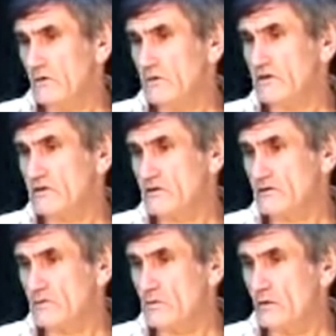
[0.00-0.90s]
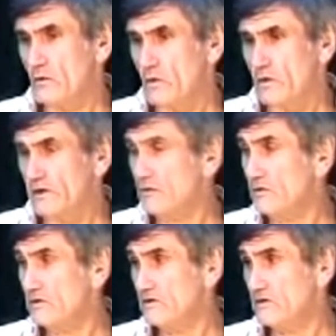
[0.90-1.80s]
who deserves reward
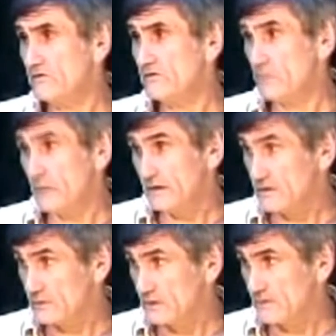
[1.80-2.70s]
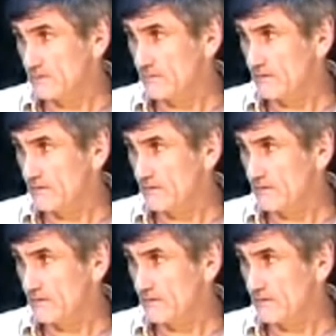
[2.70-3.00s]
and who deserves punishment.